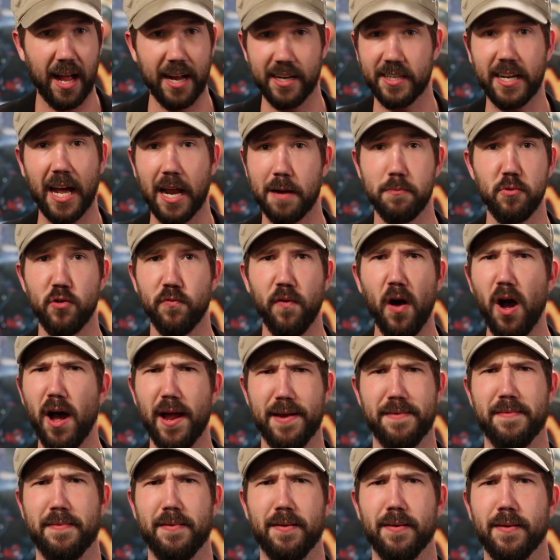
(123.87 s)
I gotta move
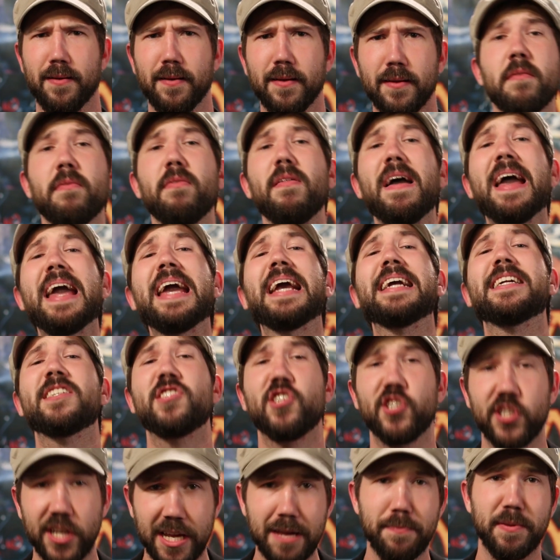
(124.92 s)
on. Thank
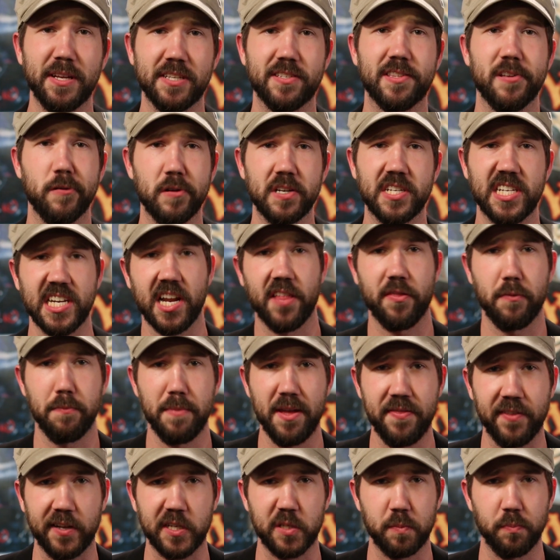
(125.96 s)
Jeebus there is another
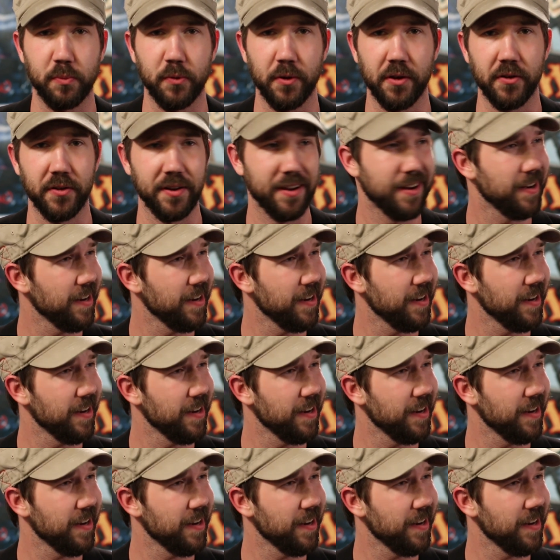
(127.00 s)
mythic spoiled,